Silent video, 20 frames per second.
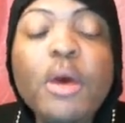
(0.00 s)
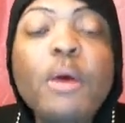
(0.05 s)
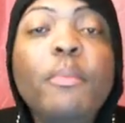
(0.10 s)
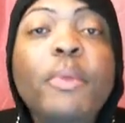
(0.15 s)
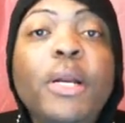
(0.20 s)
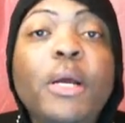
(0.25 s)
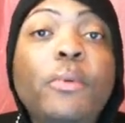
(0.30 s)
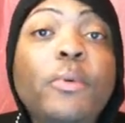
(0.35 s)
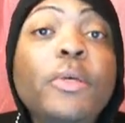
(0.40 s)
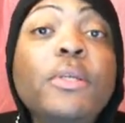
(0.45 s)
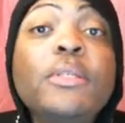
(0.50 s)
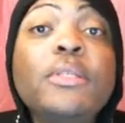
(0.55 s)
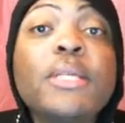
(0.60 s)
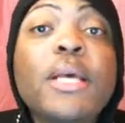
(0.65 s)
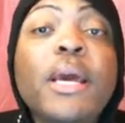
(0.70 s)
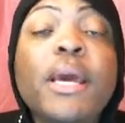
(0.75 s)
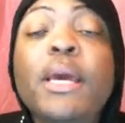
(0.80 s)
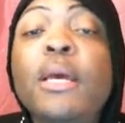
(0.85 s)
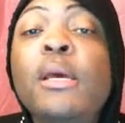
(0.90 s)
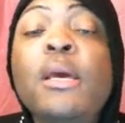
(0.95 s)
But I will
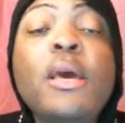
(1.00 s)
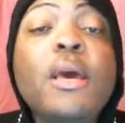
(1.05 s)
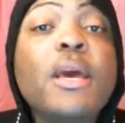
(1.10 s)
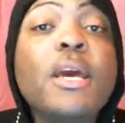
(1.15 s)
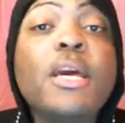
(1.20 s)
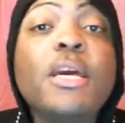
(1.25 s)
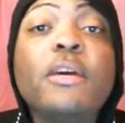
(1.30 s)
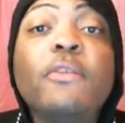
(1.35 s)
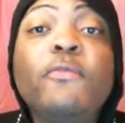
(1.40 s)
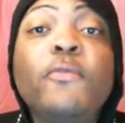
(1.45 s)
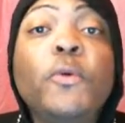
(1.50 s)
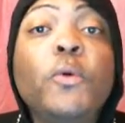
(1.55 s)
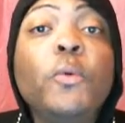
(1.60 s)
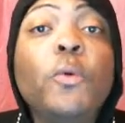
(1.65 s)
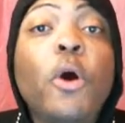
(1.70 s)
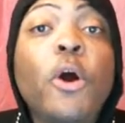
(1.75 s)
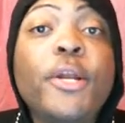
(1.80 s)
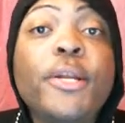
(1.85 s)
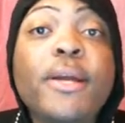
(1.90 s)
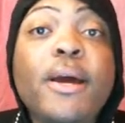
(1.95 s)
say, if
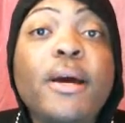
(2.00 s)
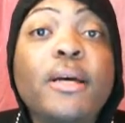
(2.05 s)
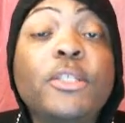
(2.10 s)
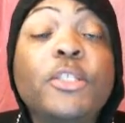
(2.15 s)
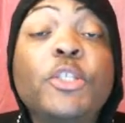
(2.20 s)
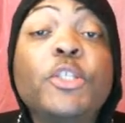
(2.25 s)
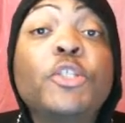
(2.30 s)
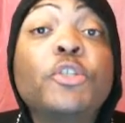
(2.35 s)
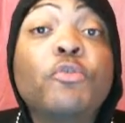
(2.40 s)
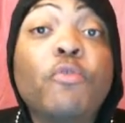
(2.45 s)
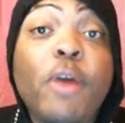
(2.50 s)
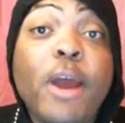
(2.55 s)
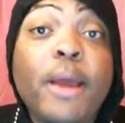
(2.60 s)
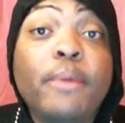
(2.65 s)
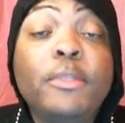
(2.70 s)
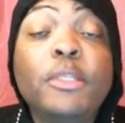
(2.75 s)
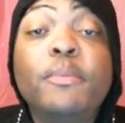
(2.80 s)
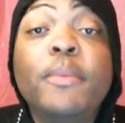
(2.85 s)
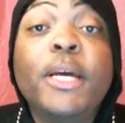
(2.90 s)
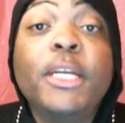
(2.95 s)
you are not
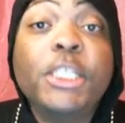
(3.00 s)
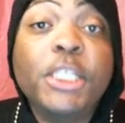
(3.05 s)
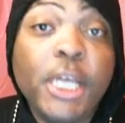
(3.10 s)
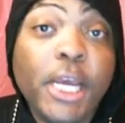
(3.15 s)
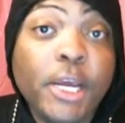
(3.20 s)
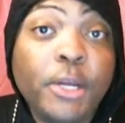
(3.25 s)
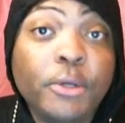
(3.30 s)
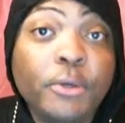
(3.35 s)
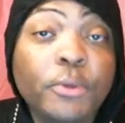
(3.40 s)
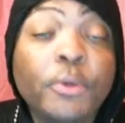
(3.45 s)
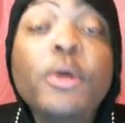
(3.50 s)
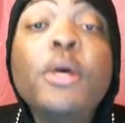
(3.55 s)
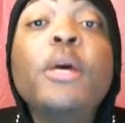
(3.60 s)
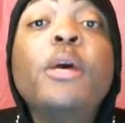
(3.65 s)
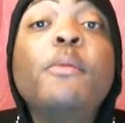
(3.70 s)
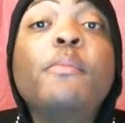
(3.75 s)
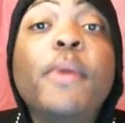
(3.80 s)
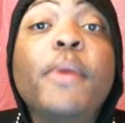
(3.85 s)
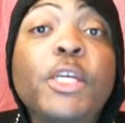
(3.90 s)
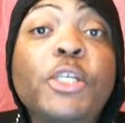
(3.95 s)
subscribed to my channel,
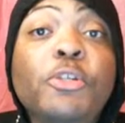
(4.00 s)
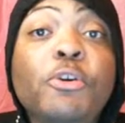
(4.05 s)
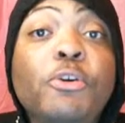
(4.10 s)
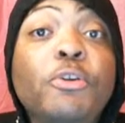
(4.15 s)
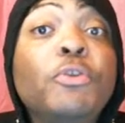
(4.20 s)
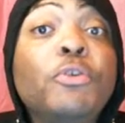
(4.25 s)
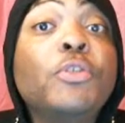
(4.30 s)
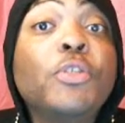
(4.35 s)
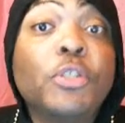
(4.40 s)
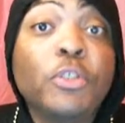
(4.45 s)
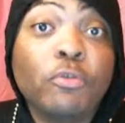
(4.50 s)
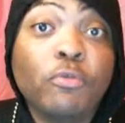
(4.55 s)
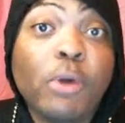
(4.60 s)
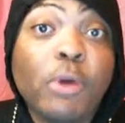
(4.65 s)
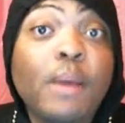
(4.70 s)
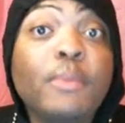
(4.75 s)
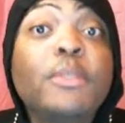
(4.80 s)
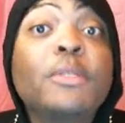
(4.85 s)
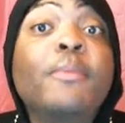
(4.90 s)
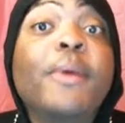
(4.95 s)
make sure you
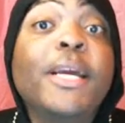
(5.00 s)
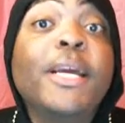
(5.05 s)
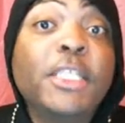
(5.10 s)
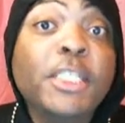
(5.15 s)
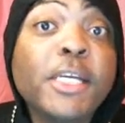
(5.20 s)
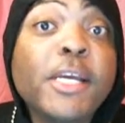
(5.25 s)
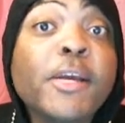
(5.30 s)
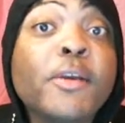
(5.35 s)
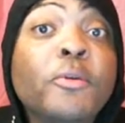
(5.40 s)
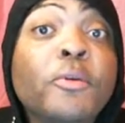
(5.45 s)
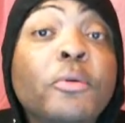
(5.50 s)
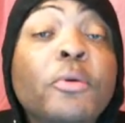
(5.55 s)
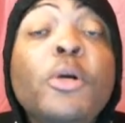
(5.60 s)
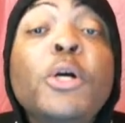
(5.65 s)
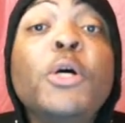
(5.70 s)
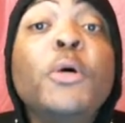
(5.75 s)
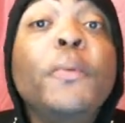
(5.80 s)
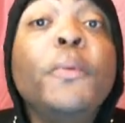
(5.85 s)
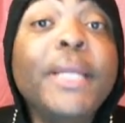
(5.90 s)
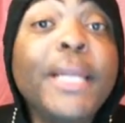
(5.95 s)
subscribe to my channel.
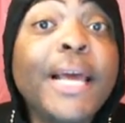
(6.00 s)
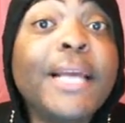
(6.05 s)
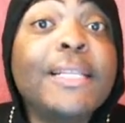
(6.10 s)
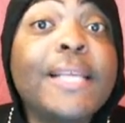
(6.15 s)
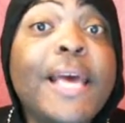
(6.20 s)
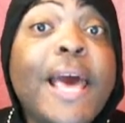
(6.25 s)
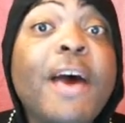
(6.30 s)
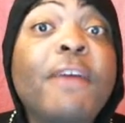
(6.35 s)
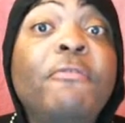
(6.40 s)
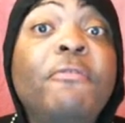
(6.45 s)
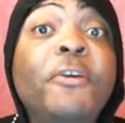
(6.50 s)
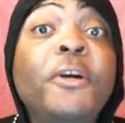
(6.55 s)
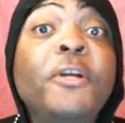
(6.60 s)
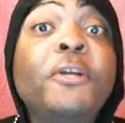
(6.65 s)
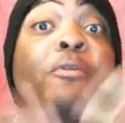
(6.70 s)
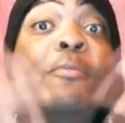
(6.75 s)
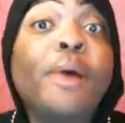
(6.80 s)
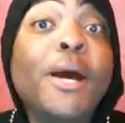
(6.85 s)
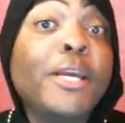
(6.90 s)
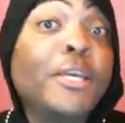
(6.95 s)
We like to have fun
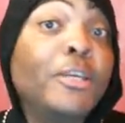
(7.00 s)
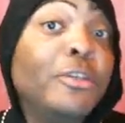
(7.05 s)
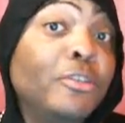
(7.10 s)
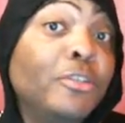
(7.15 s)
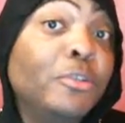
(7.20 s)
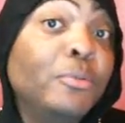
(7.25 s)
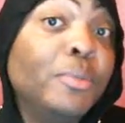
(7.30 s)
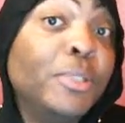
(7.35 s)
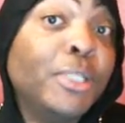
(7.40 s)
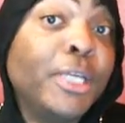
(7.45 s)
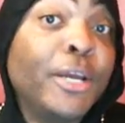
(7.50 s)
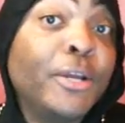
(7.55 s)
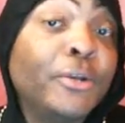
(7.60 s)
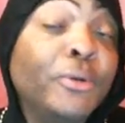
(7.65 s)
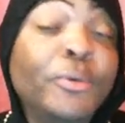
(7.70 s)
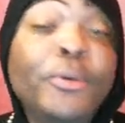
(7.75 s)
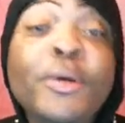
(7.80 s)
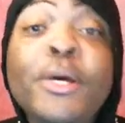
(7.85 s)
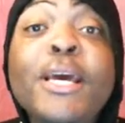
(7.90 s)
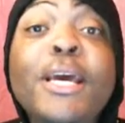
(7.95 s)
on my YouTube
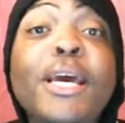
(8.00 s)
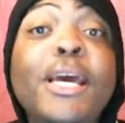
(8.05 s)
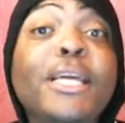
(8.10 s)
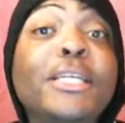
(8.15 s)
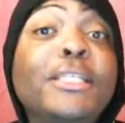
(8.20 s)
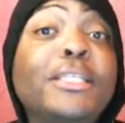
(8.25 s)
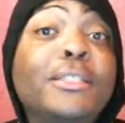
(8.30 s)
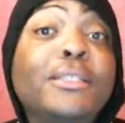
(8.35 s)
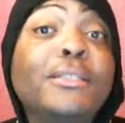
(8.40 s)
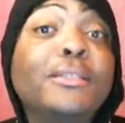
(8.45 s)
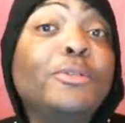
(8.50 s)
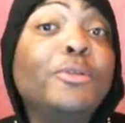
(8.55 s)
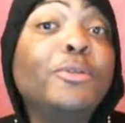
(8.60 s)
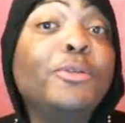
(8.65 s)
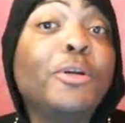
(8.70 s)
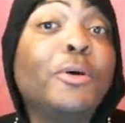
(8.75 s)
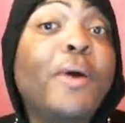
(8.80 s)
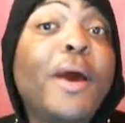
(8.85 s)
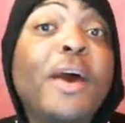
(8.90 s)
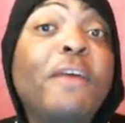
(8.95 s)
channel and just,
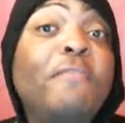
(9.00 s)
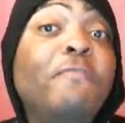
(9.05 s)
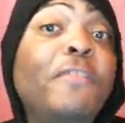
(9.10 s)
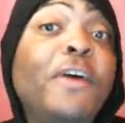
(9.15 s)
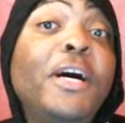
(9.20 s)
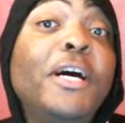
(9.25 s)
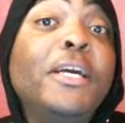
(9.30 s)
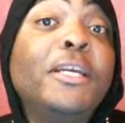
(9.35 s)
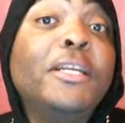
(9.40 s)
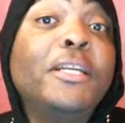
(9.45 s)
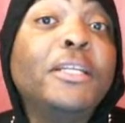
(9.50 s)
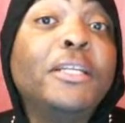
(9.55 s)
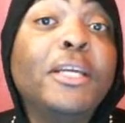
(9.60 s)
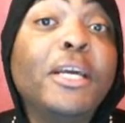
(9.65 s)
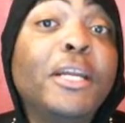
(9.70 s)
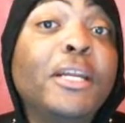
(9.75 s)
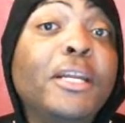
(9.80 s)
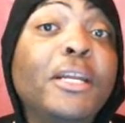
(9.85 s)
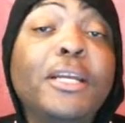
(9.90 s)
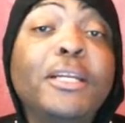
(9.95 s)
you know, have fun.
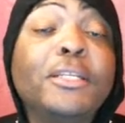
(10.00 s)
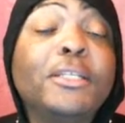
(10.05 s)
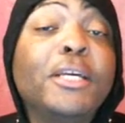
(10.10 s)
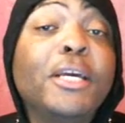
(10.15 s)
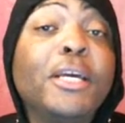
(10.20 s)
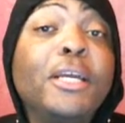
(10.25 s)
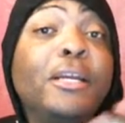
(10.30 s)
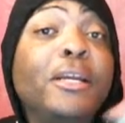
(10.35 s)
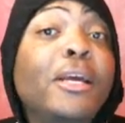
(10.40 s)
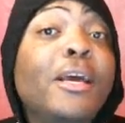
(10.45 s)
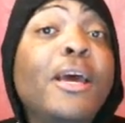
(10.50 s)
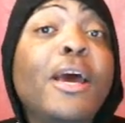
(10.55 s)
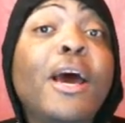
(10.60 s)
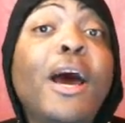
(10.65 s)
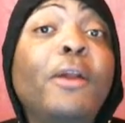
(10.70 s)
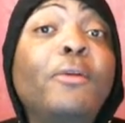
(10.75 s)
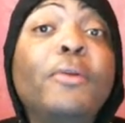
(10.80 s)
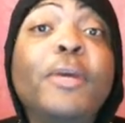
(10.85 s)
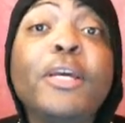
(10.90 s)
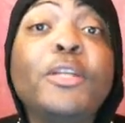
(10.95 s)
And
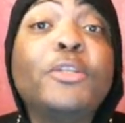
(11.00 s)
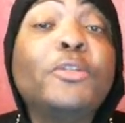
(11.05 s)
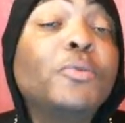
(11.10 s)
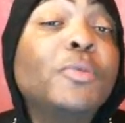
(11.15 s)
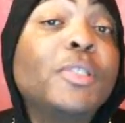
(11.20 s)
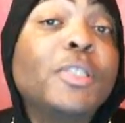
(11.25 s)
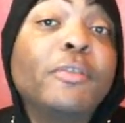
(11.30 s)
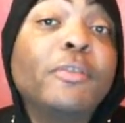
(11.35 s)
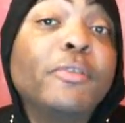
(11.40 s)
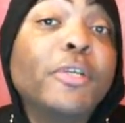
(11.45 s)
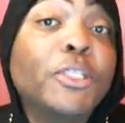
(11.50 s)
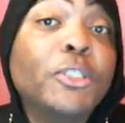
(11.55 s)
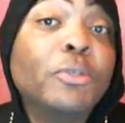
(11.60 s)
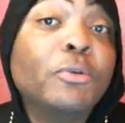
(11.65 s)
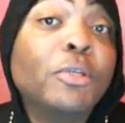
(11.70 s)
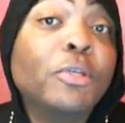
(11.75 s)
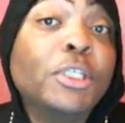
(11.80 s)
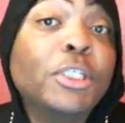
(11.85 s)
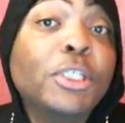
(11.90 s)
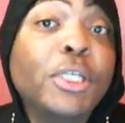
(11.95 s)
I don't get too serious
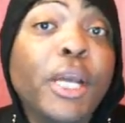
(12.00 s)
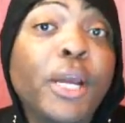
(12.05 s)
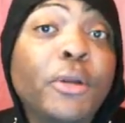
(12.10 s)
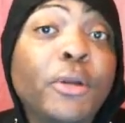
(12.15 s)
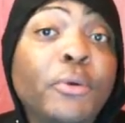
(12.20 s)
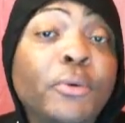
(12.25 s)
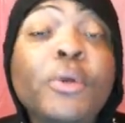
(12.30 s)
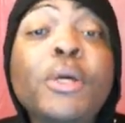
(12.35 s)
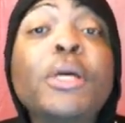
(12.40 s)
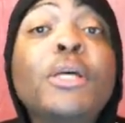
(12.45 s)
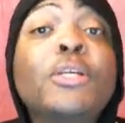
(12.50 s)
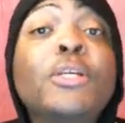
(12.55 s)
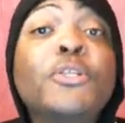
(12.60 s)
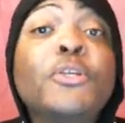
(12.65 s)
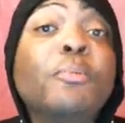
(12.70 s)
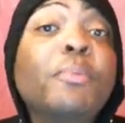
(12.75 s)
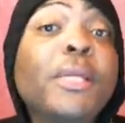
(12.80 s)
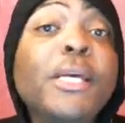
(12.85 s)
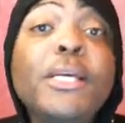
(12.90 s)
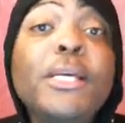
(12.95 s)
on this channel.
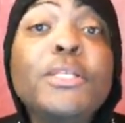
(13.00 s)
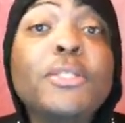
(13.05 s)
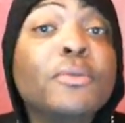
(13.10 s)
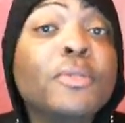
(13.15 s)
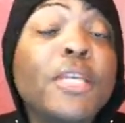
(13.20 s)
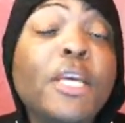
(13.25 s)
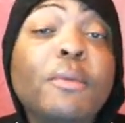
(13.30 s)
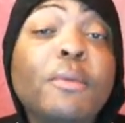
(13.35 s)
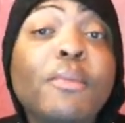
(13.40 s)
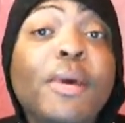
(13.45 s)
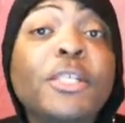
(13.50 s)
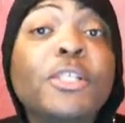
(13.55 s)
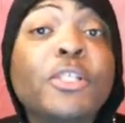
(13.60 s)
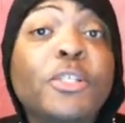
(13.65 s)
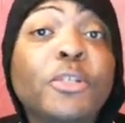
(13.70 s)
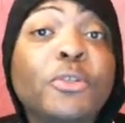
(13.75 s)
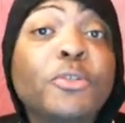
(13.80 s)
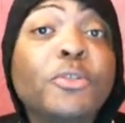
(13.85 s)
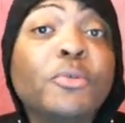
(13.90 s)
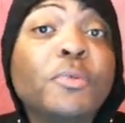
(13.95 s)
So please don't take my
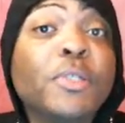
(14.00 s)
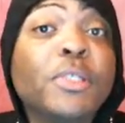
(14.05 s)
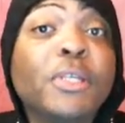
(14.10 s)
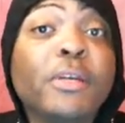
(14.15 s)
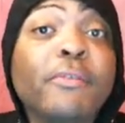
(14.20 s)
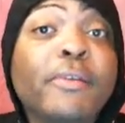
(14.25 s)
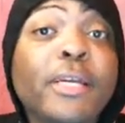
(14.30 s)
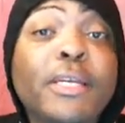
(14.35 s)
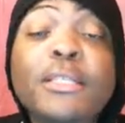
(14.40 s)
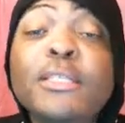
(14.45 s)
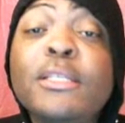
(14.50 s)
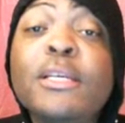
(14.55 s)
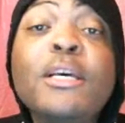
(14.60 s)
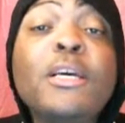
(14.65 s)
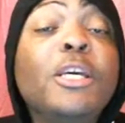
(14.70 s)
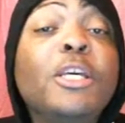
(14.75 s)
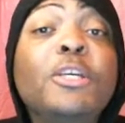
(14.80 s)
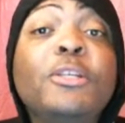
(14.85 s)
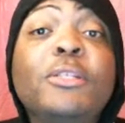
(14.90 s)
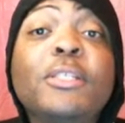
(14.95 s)
show too
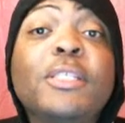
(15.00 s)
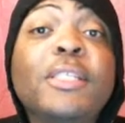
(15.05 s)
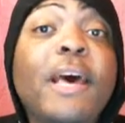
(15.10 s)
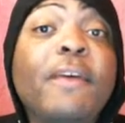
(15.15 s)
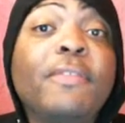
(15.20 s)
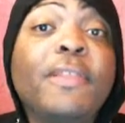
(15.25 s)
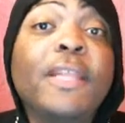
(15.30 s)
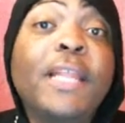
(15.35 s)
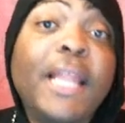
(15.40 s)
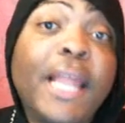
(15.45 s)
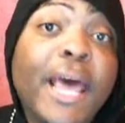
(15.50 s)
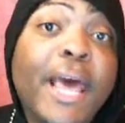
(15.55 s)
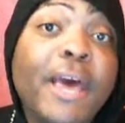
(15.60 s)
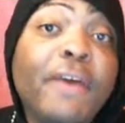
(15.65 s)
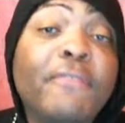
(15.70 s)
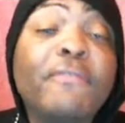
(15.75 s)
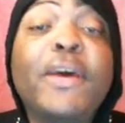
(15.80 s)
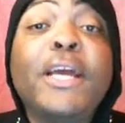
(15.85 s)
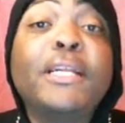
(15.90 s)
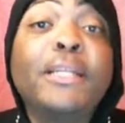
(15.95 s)
serious. You just have to
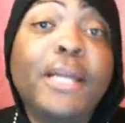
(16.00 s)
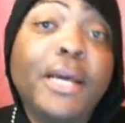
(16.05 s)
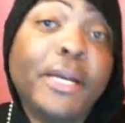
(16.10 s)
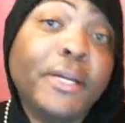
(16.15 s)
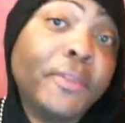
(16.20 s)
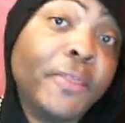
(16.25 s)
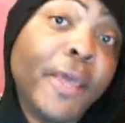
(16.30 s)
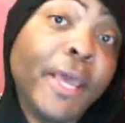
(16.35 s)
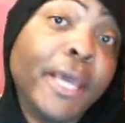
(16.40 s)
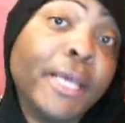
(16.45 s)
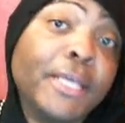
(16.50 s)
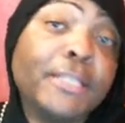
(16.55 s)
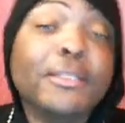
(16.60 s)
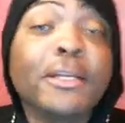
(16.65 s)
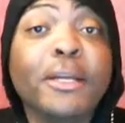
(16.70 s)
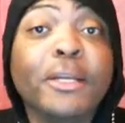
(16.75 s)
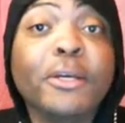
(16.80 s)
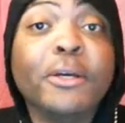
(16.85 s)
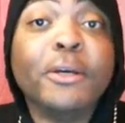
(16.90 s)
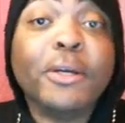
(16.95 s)
laugh at a lot of things,
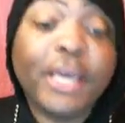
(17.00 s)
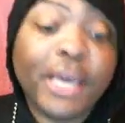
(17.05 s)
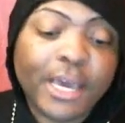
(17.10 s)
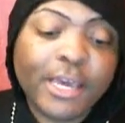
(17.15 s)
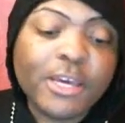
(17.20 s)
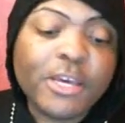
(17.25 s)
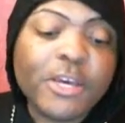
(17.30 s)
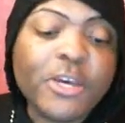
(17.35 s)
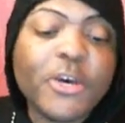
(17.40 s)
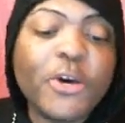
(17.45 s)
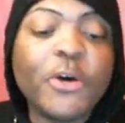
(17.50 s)
honey, okay?